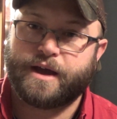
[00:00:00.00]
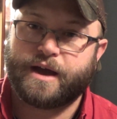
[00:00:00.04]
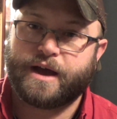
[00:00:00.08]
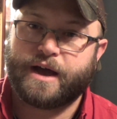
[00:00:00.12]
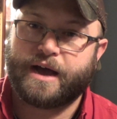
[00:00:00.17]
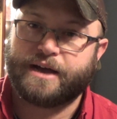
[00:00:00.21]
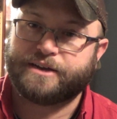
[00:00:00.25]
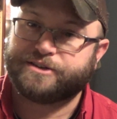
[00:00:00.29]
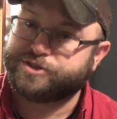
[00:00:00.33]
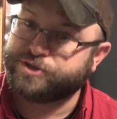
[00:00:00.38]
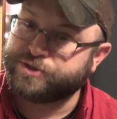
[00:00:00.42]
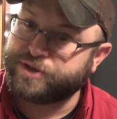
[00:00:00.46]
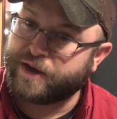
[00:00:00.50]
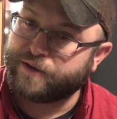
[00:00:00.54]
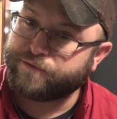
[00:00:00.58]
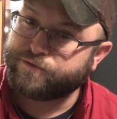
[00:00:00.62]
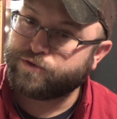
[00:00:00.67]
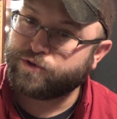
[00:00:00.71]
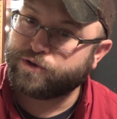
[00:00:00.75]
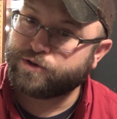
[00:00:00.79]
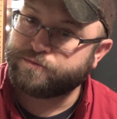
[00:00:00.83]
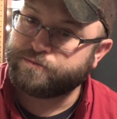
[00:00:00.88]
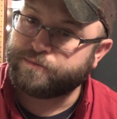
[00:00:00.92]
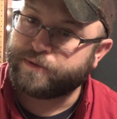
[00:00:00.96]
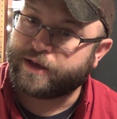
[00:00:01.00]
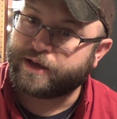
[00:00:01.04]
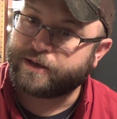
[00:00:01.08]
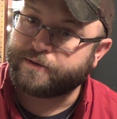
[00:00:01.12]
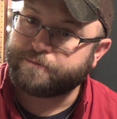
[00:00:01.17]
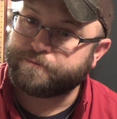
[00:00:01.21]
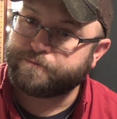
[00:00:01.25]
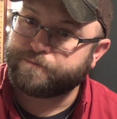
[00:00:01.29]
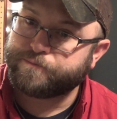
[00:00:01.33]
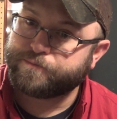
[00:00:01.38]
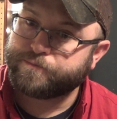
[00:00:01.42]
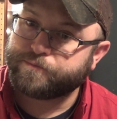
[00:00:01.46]
I do have to admit,
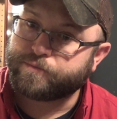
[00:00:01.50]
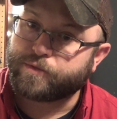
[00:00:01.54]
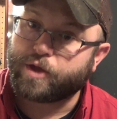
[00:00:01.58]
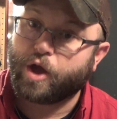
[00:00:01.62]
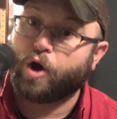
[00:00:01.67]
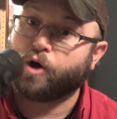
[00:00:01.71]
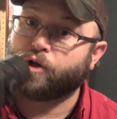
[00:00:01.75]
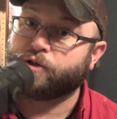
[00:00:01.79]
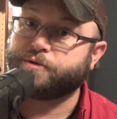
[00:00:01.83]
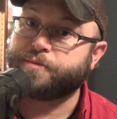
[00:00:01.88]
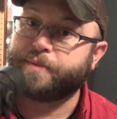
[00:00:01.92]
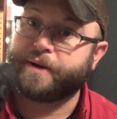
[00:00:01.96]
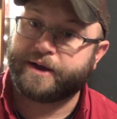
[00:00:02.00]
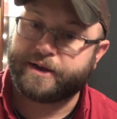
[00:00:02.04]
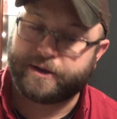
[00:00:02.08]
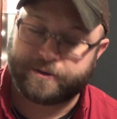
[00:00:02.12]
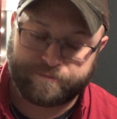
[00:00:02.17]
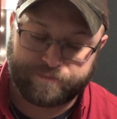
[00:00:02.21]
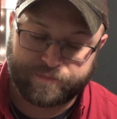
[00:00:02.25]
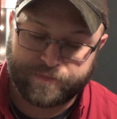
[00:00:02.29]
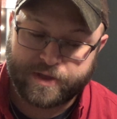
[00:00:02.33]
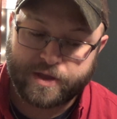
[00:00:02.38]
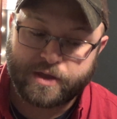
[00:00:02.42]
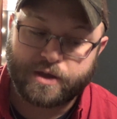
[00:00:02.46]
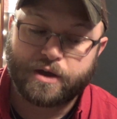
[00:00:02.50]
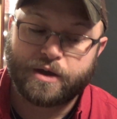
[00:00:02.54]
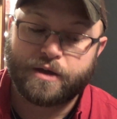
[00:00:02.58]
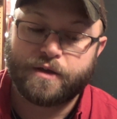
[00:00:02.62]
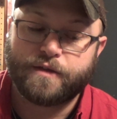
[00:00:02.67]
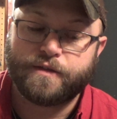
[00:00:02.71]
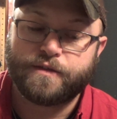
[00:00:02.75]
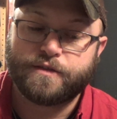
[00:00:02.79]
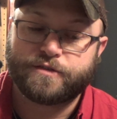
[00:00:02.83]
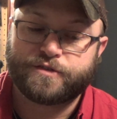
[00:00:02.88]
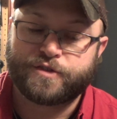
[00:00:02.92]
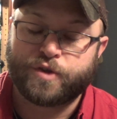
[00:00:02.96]
let me back up.
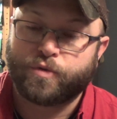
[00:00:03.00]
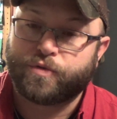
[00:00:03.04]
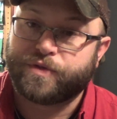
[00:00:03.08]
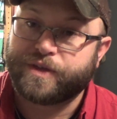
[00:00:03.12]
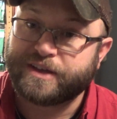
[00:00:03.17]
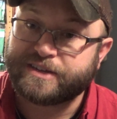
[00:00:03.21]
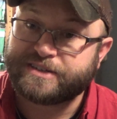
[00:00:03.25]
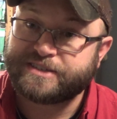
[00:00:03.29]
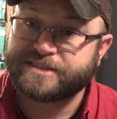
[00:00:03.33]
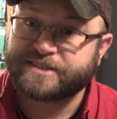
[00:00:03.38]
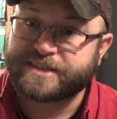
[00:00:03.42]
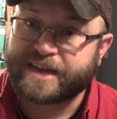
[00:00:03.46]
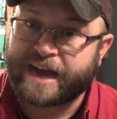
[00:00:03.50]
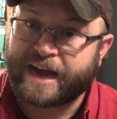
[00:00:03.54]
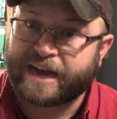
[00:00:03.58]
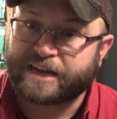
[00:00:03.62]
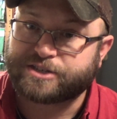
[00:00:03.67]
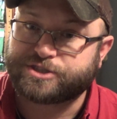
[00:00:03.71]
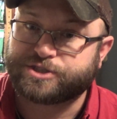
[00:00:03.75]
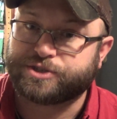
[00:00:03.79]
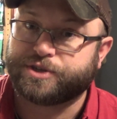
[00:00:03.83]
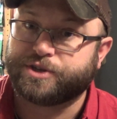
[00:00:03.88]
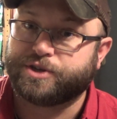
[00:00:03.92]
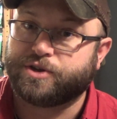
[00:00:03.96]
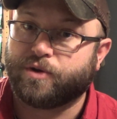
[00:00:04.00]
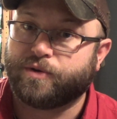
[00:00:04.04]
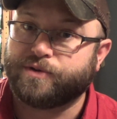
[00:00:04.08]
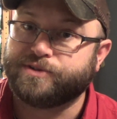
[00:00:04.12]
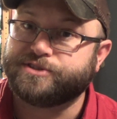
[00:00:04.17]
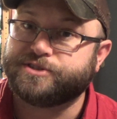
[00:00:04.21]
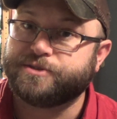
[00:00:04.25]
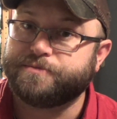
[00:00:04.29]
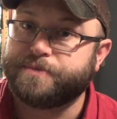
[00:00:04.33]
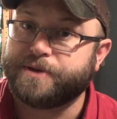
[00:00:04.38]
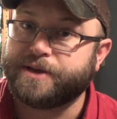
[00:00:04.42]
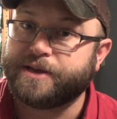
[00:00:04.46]
So this is actually going
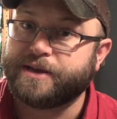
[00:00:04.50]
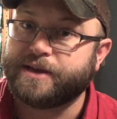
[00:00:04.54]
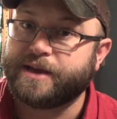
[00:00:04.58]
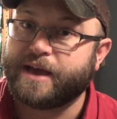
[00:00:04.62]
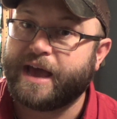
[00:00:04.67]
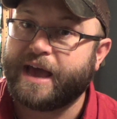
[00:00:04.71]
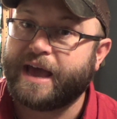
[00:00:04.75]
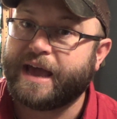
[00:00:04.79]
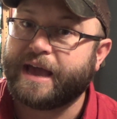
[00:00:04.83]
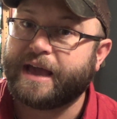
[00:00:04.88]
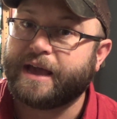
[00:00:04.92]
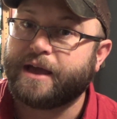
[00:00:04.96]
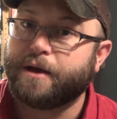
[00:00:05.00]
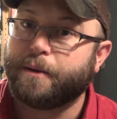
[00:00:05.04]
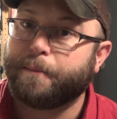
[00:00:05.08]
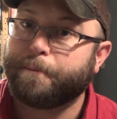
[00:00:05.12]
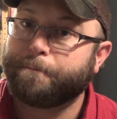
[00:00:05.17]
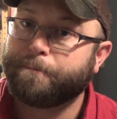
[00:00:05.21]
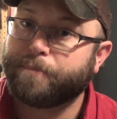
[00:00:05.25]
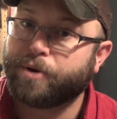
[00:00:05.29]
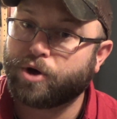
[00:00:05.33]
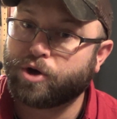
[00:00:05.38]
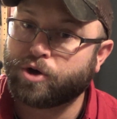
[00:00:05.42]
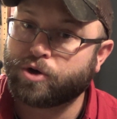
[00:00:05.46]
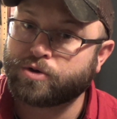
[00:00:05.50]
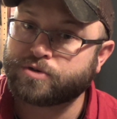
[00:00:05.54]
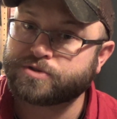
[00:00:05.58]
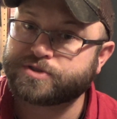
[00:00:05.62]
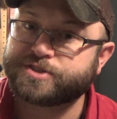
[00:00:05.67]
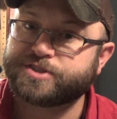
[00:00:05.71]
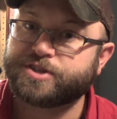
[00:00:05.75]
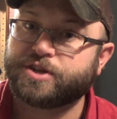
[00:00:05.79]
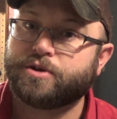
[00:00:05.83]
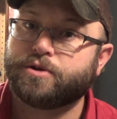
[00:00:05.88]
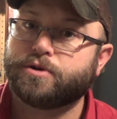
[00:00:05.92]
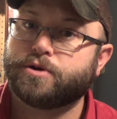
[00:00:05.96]
to be a
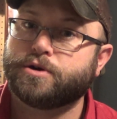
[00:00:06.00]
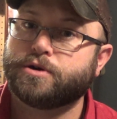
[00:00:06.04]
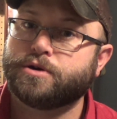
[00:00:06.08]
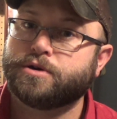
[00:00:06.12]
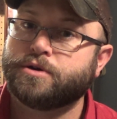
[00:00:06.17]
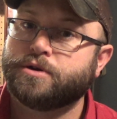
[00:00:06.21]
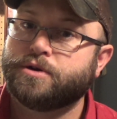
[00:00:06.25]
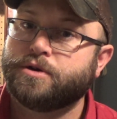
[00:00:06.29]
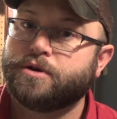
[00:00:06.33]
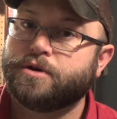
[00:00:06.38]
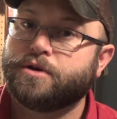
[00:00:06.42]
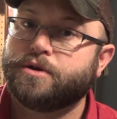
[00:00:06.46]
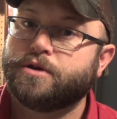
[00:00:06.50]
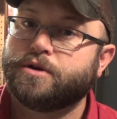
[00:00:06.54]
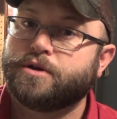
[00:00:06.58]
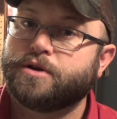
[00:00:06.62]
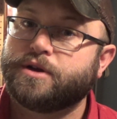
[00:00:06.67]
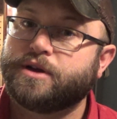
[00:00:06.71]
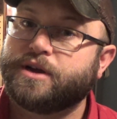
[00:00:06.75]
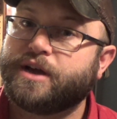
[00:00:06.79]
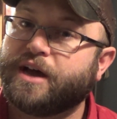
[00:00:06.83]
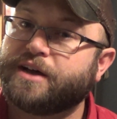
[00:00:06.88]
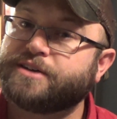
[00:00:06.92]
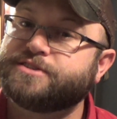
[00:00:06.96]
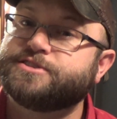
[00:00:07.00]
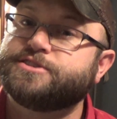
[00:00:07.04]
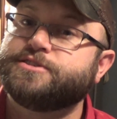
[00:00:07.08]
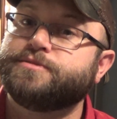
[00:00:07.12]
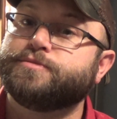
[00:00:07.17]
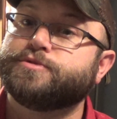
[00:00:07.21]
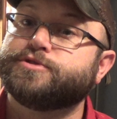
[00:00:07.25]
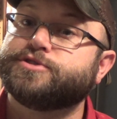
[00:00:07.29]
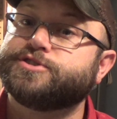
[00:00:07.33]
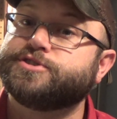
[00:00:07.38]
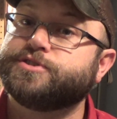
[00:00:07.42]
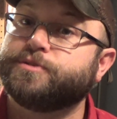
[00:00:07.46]
Pulsar
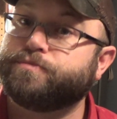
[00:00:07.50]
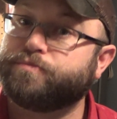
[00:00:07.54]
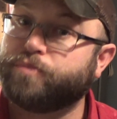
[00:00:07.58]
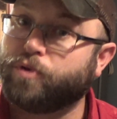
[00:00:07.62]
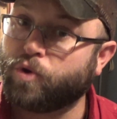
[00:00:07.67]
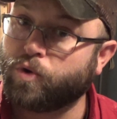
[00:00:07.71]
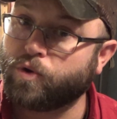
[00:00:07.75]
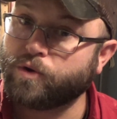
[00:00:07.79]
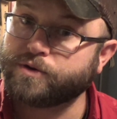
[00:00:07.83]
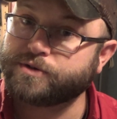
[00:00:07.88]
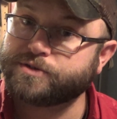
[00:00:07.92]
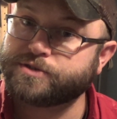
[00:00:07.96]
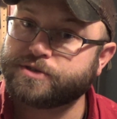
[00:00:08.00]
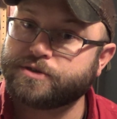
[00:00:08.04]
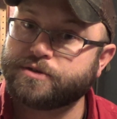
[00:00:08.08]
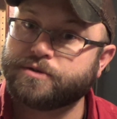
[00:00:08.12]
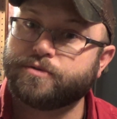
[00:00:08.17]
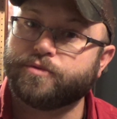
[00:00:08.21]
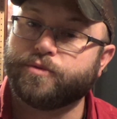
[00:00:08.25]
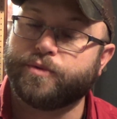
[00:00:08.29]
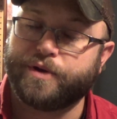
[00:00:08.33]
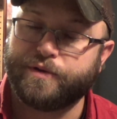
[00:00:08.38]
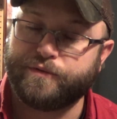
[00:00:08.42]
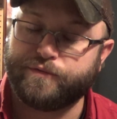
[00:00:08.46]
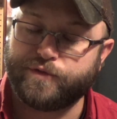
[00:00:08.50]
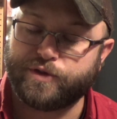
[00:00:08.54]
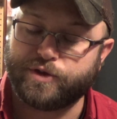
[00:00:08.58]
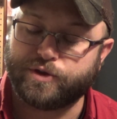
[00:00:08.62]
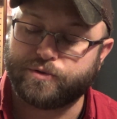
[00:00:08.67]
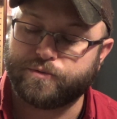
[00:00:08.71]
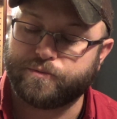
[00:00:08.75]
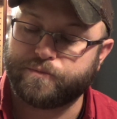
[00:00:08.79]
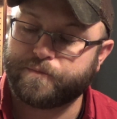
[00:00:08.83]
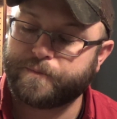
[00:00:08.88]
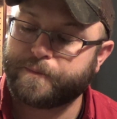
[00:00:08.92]
customer support review.